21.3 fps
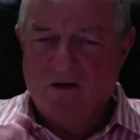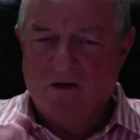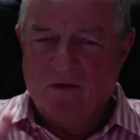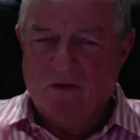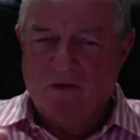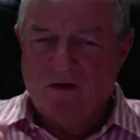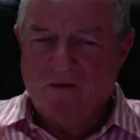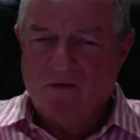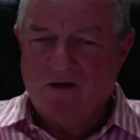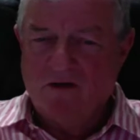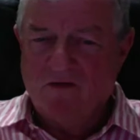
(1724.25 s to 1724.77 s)
I
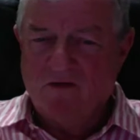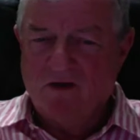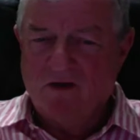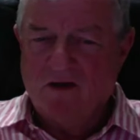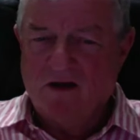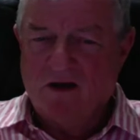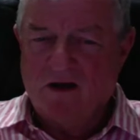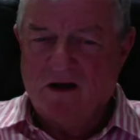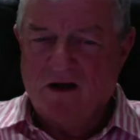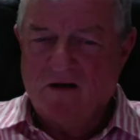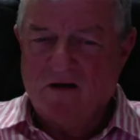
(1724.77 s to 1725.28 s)
wanted to be in the
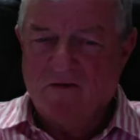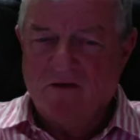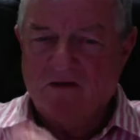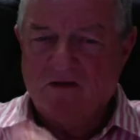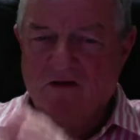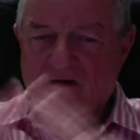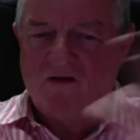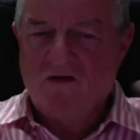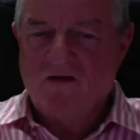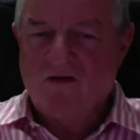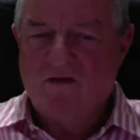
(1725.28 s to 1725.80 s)
category
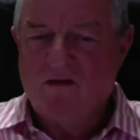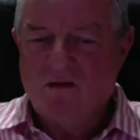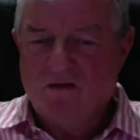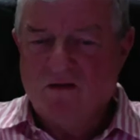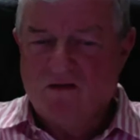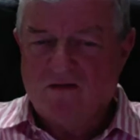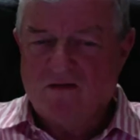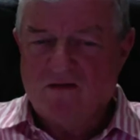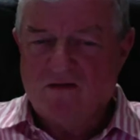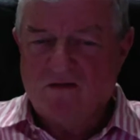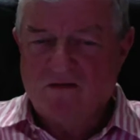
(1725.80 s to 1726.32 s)
that did
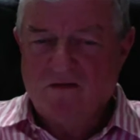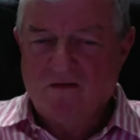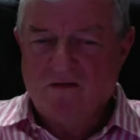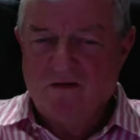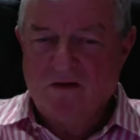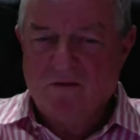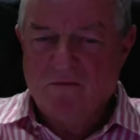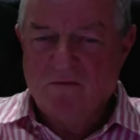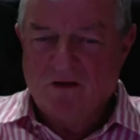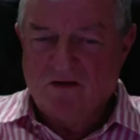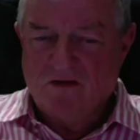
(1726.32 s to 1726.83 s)
this,
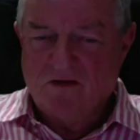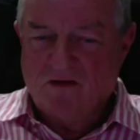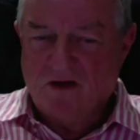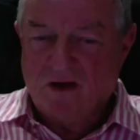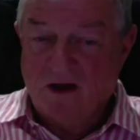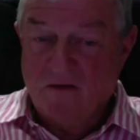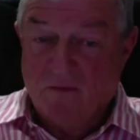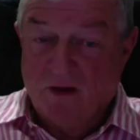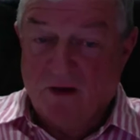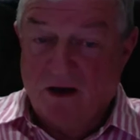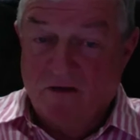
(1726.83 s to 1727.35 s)
but
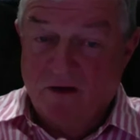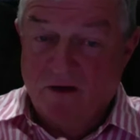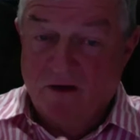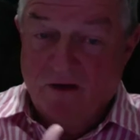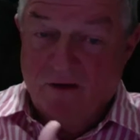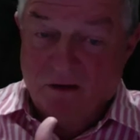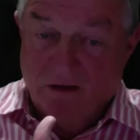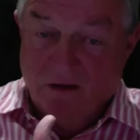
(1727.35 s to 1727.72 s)
stayed married.